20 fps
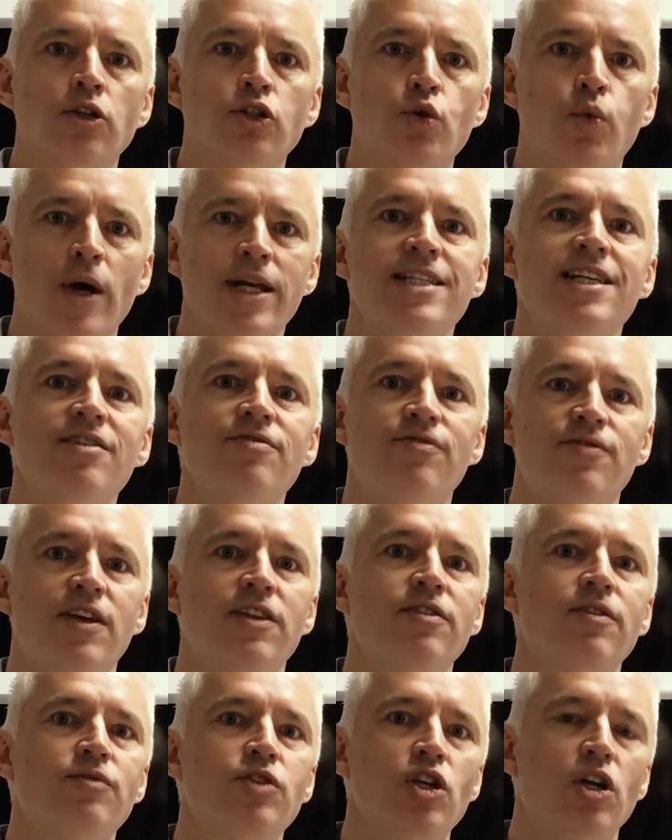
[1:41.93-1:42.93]

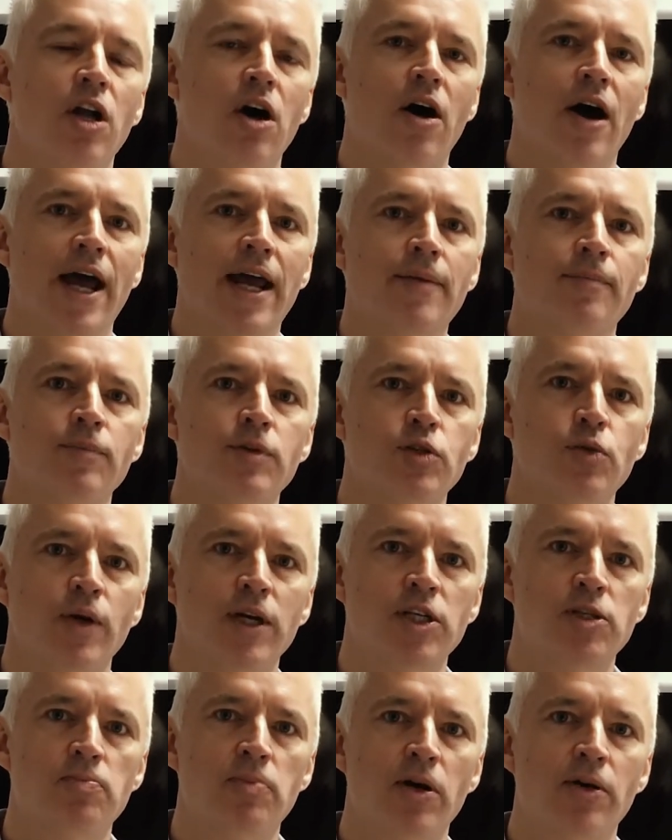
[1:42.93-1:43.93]
25th of July to
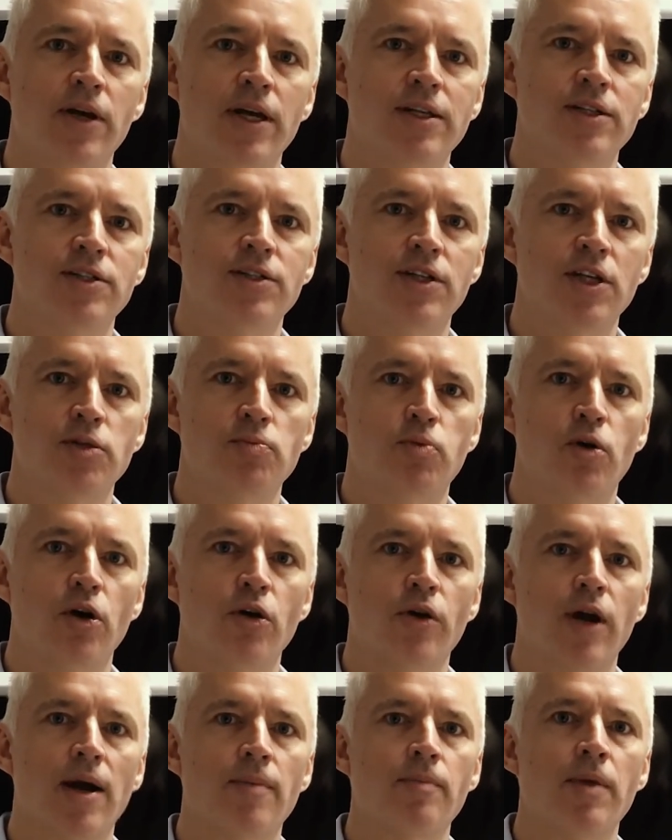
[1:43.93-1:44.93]
experience this
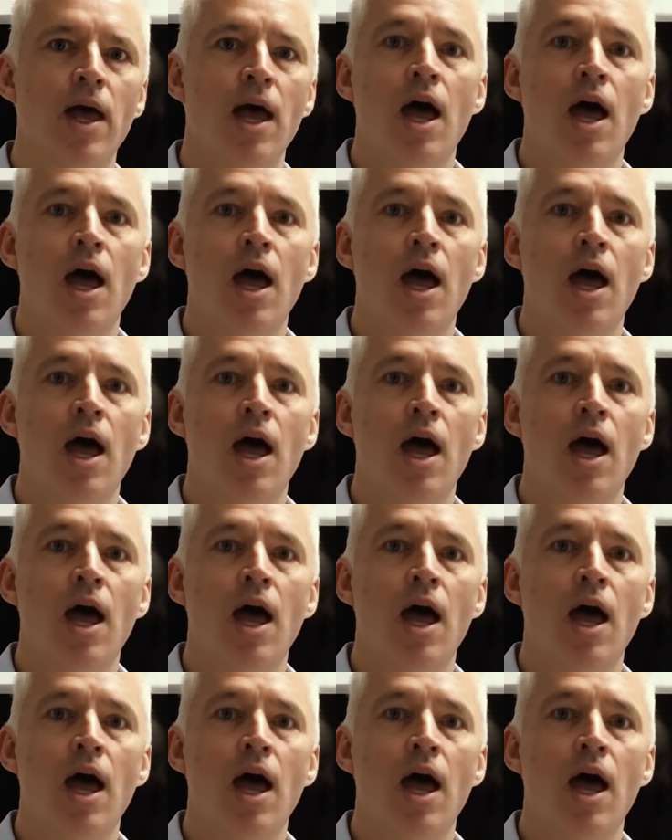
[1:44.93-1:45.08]
program.